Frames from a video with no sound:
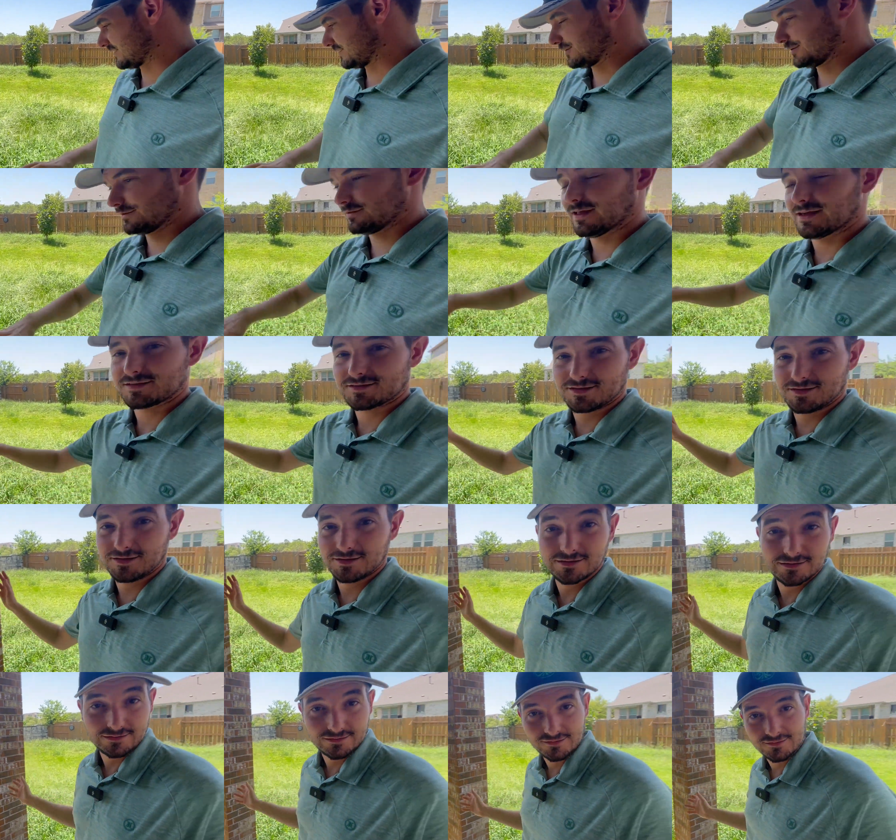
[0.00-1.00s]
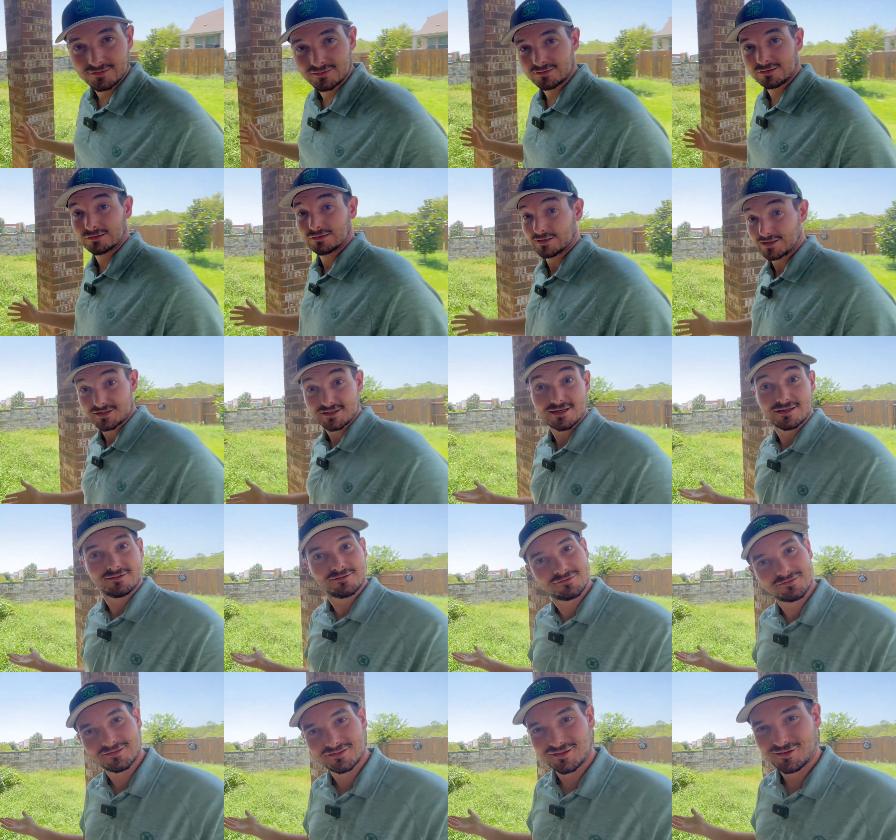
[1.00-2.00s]
a good lesson in
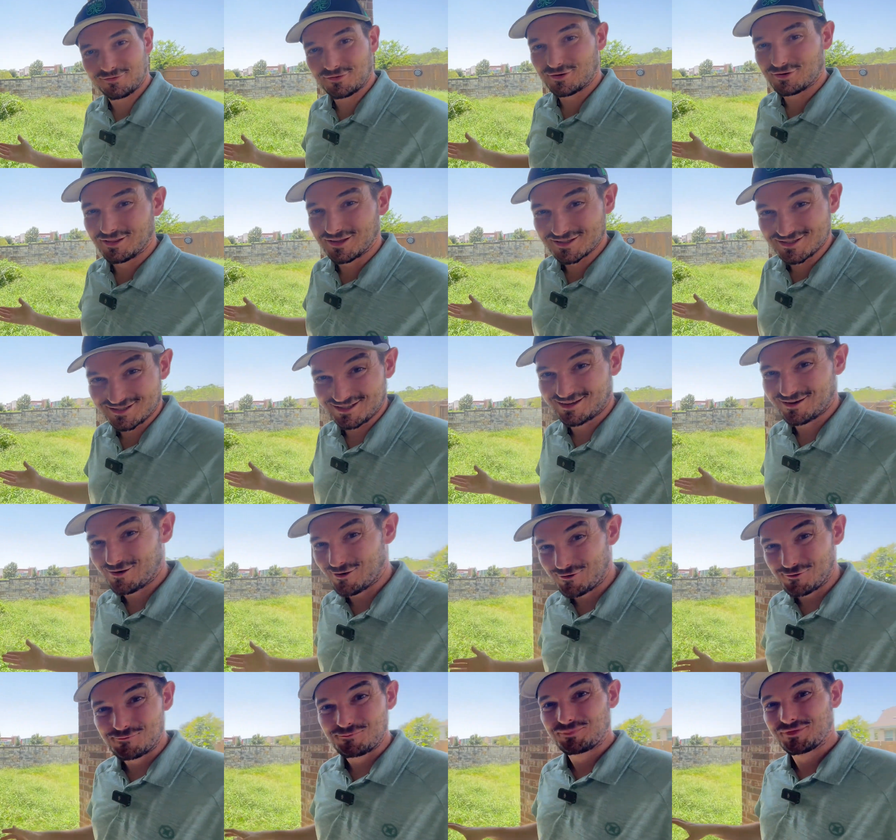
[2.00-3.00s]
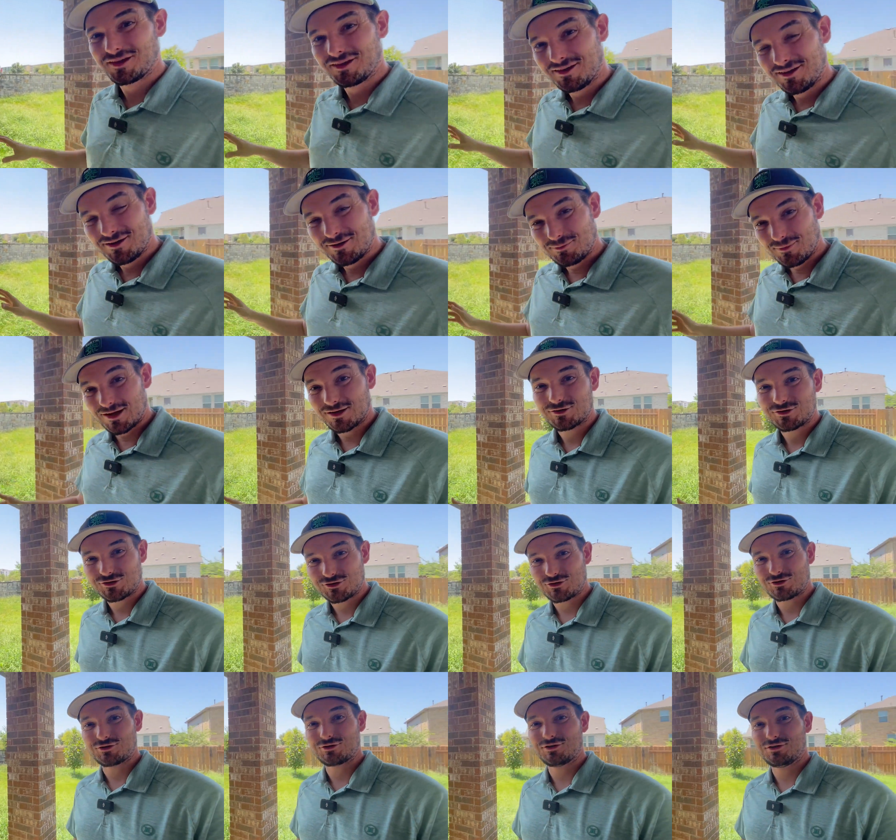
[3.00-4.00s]
listing. If you're listing a home, make
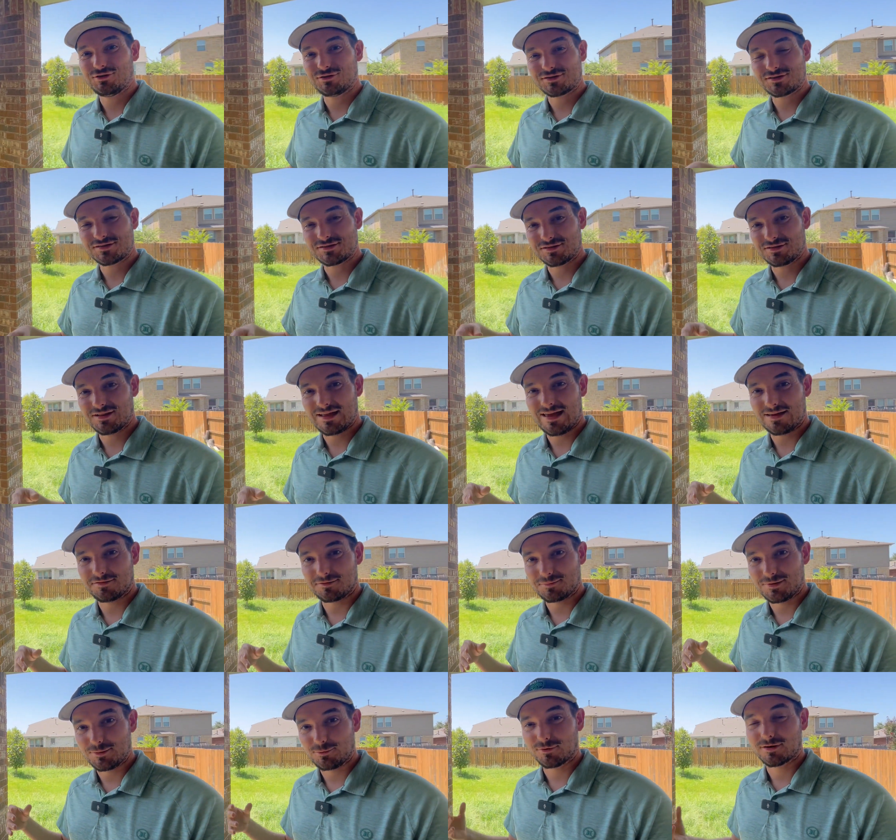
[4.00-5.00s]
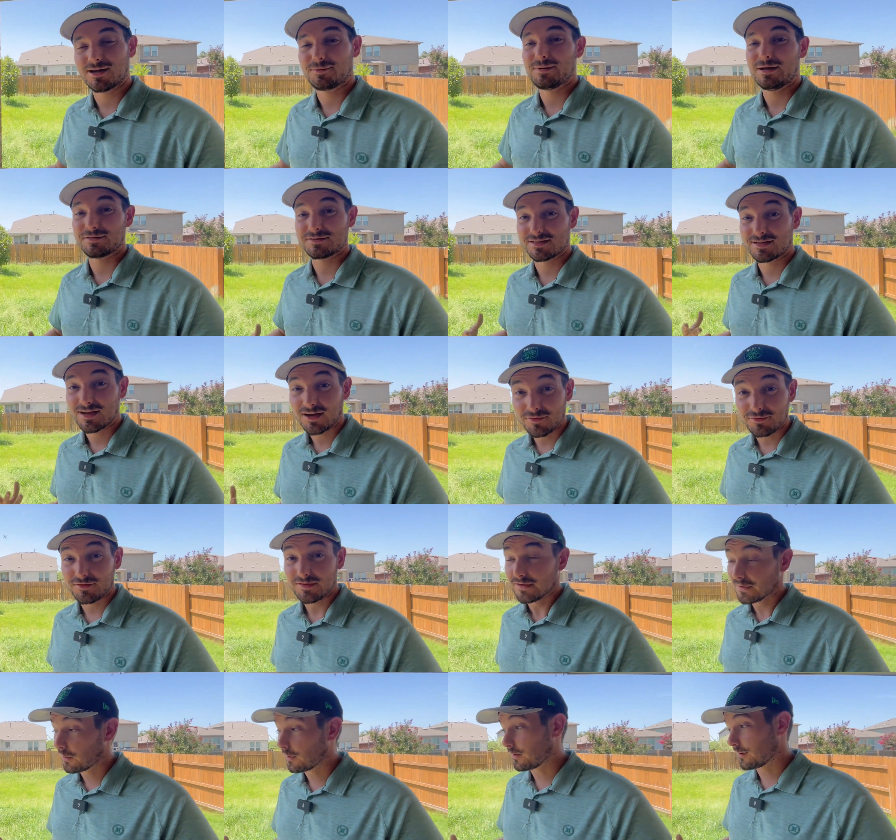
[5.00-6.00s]
sure you're still having people come out to cut the
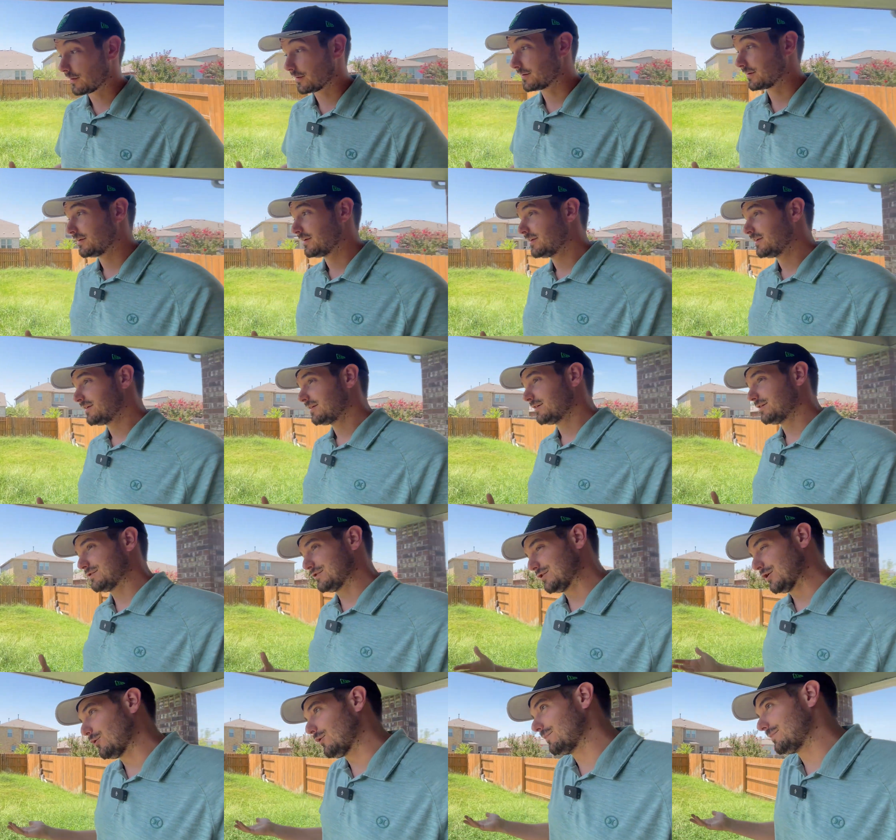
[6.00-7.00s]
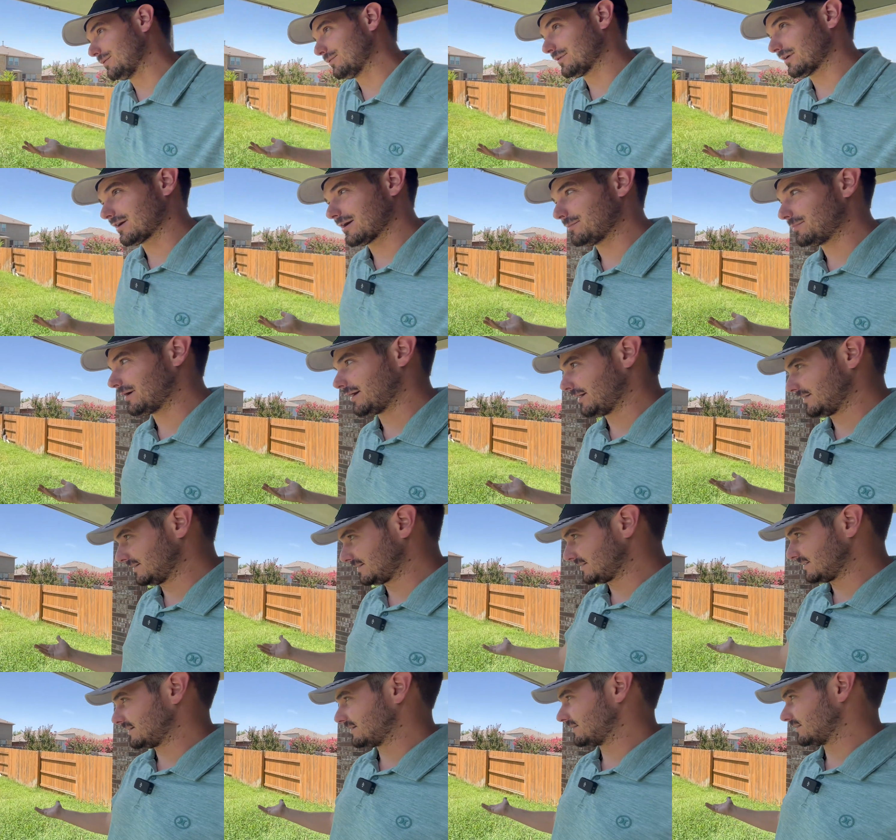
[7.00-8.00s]
yard, because you don't want people to come by and
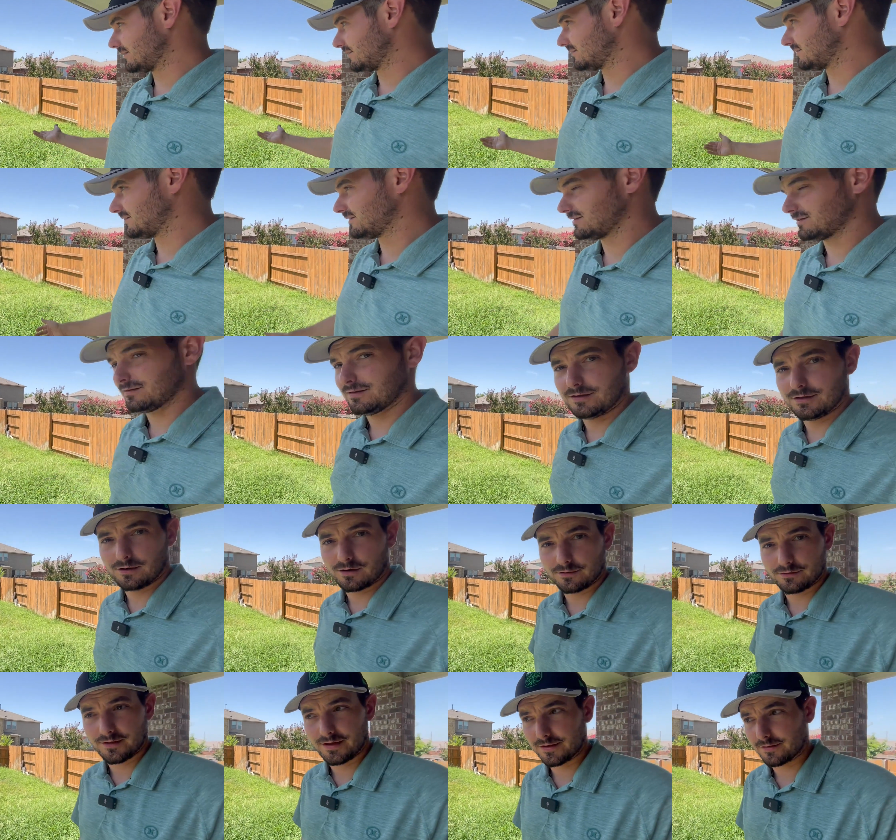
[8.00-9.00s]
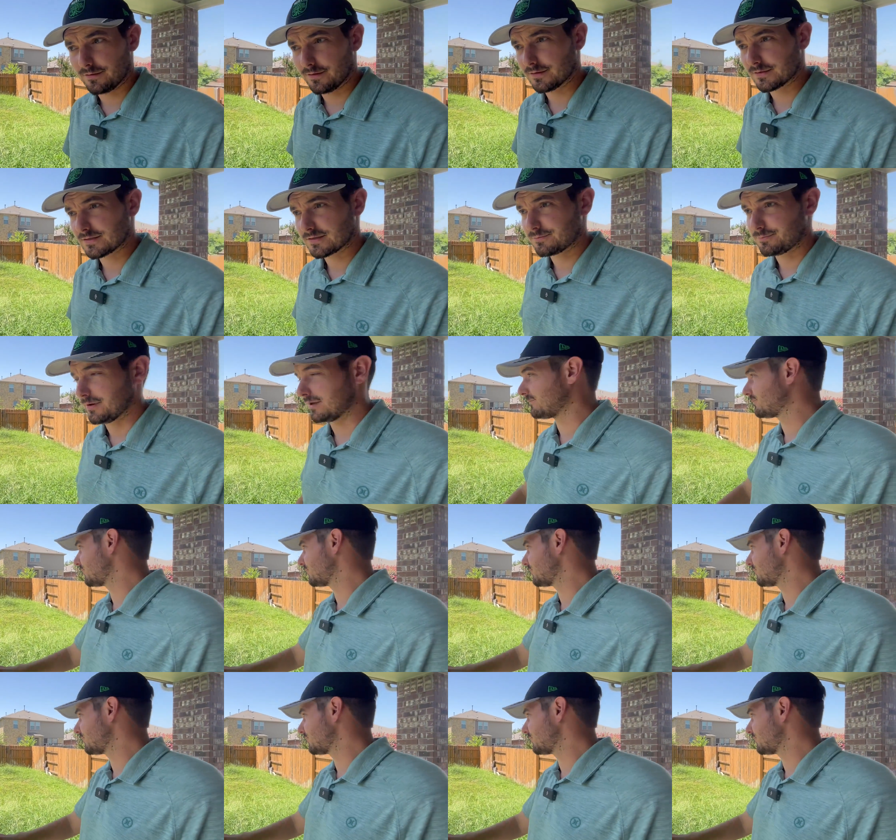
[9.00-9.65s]
see the yard like this. But